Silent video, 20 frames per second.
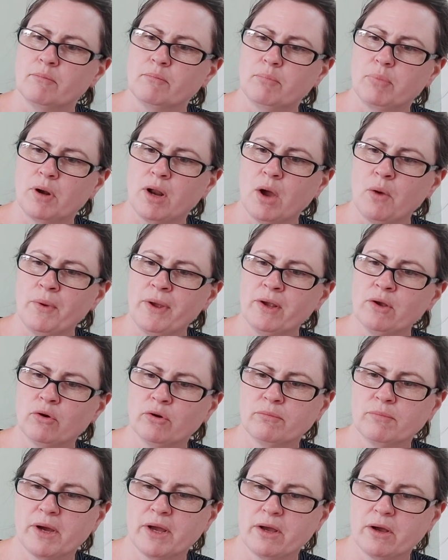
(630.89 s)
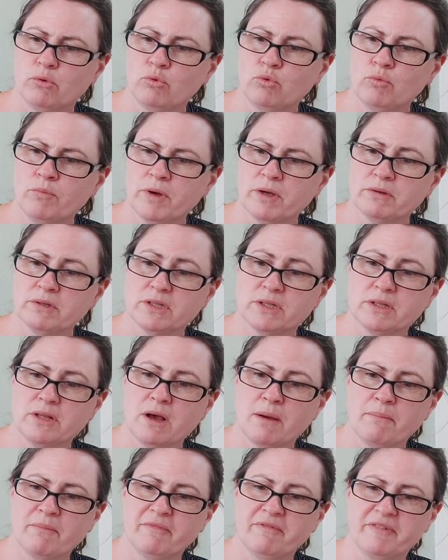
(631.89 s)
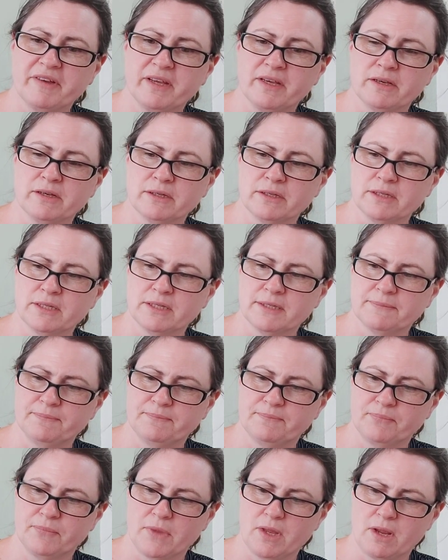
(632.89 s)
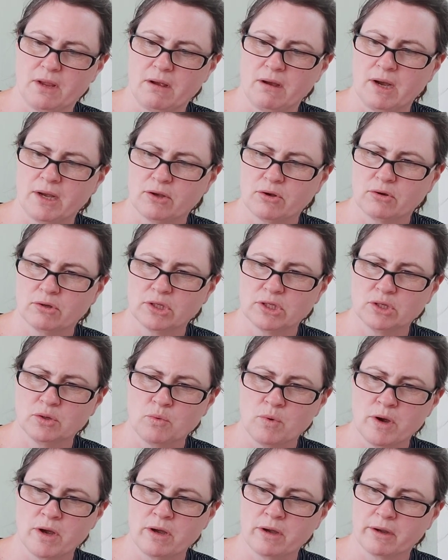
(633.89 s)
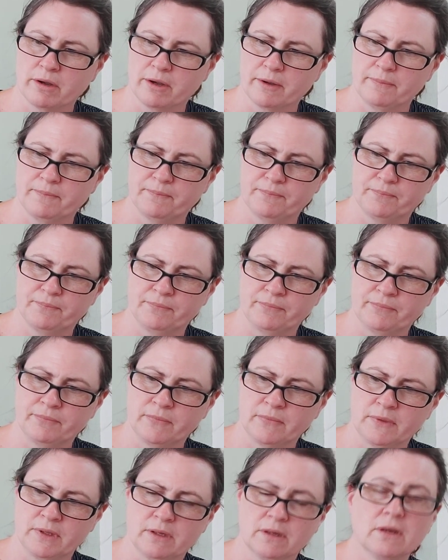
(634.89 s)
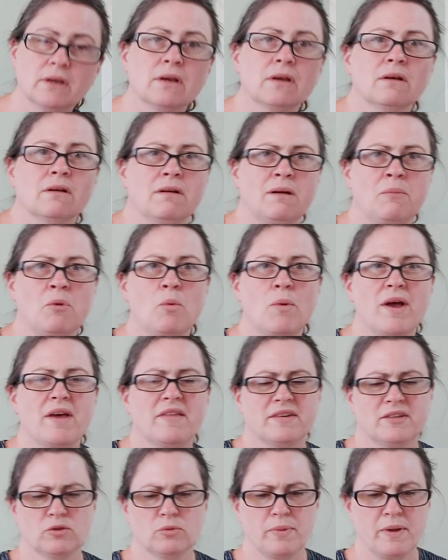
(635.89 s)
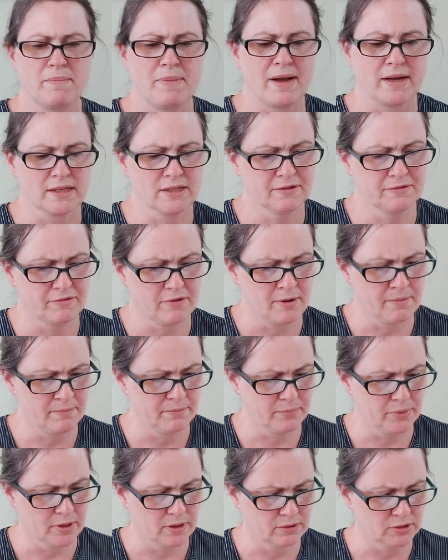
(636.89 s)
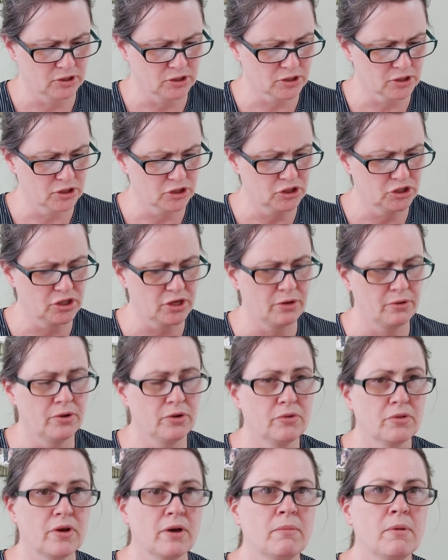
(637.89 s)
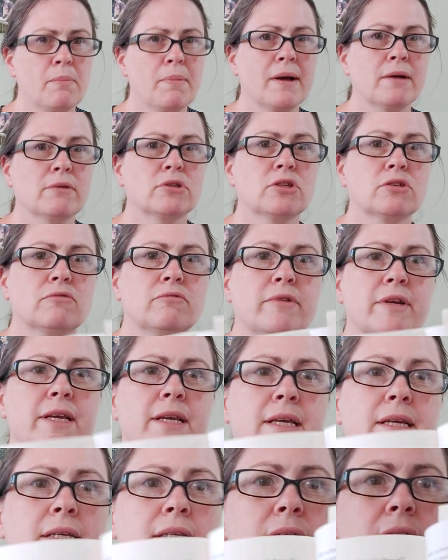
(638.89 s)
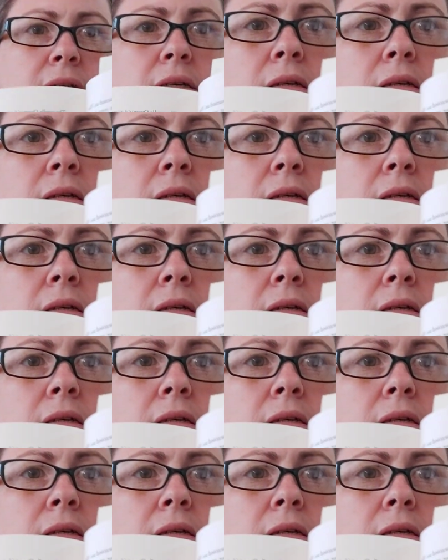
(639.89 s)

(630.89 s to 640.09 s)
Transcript: Blowing on my almost numb fingers, I got to work. I'm aware this will be back to front, but I'm just going to show you that I'm about to read